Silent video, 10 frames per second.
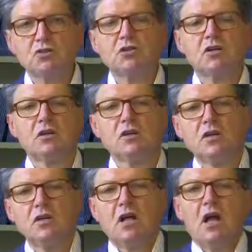being
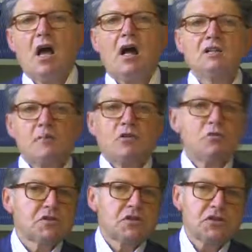offered by
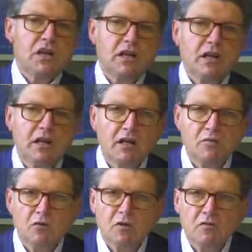
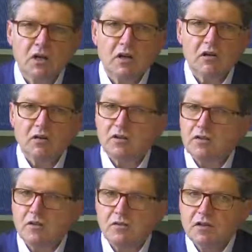parents who
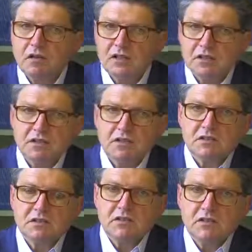earn good
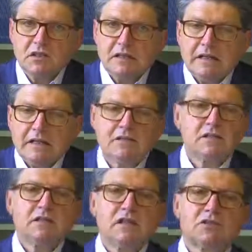money.
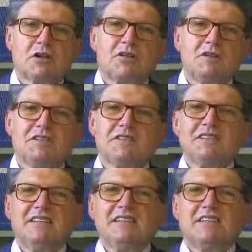It's being offered
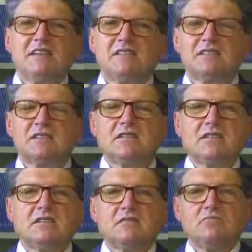to their
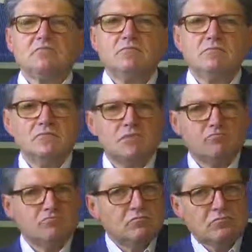daughters as a
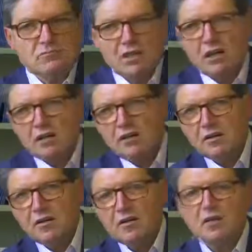school living present.
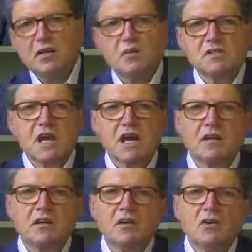I'm not making
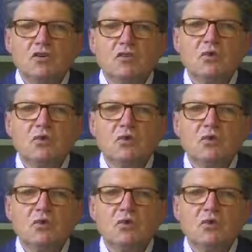it up.